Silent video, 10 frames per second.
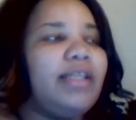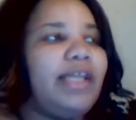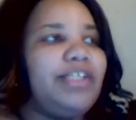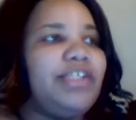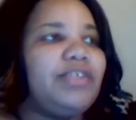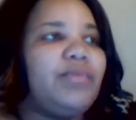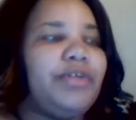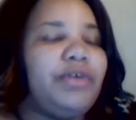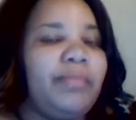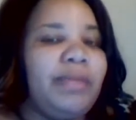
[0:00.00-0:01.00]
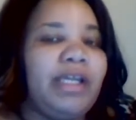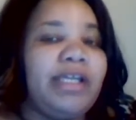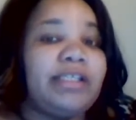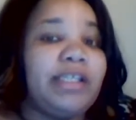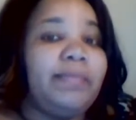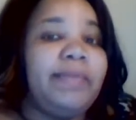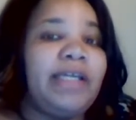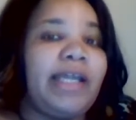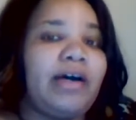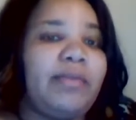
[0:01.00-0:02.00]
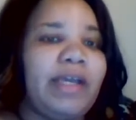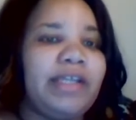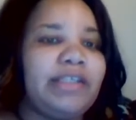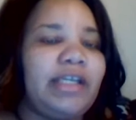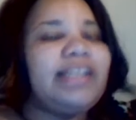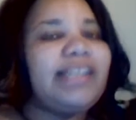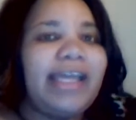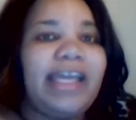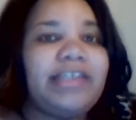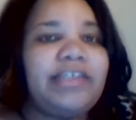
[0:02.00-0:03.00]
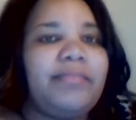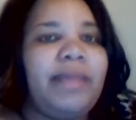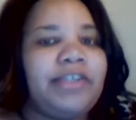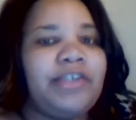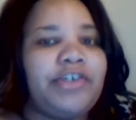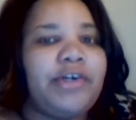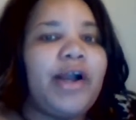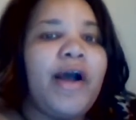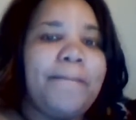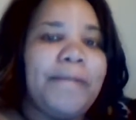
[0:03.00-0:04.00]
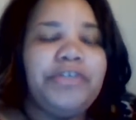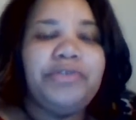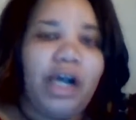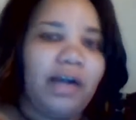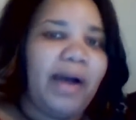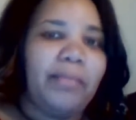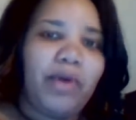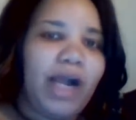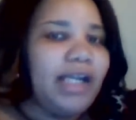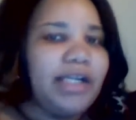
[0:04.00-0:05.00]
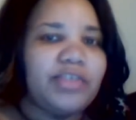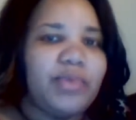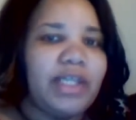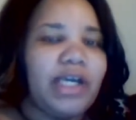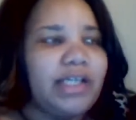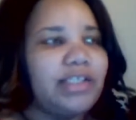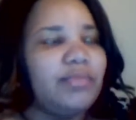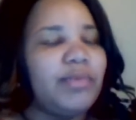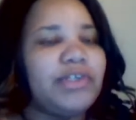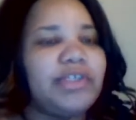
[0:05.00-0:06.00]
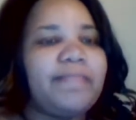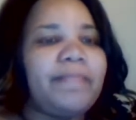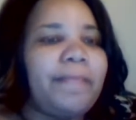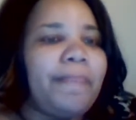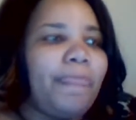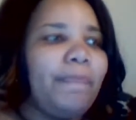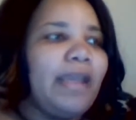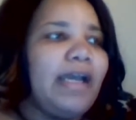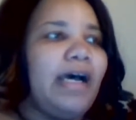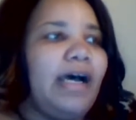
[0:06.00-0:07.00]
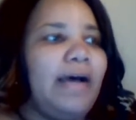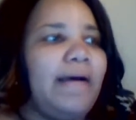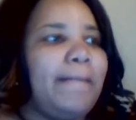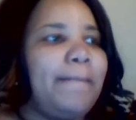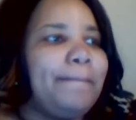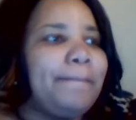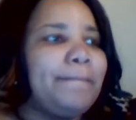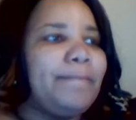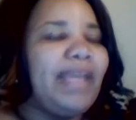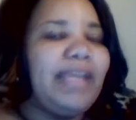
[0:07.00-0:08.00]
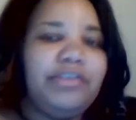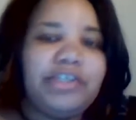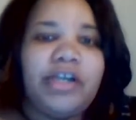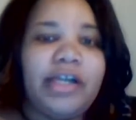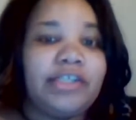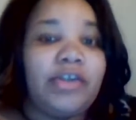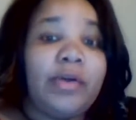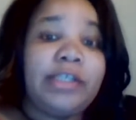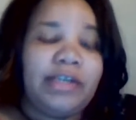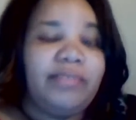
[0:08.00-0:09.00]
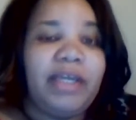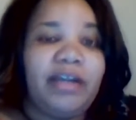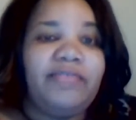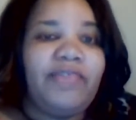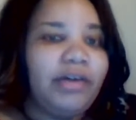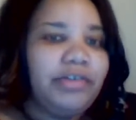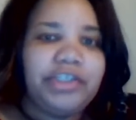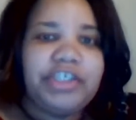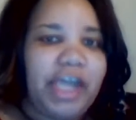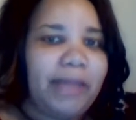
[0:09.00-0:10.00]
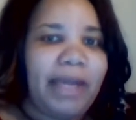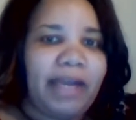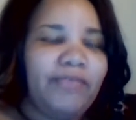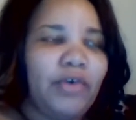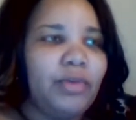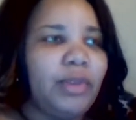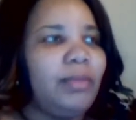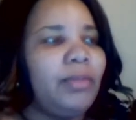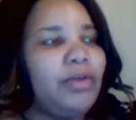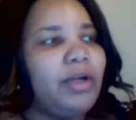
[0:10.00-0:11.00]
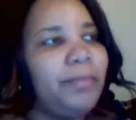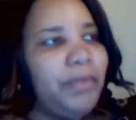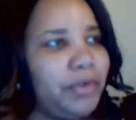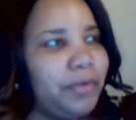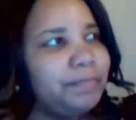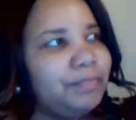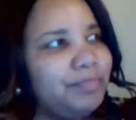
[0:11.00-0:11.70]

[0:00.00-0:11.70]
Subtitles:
That's just where you communicate instead of being like on instant. It's like instant messenger, but you talk about products with customers. And you just so instead of being on the phone, you just chat back and forth with them through the computer.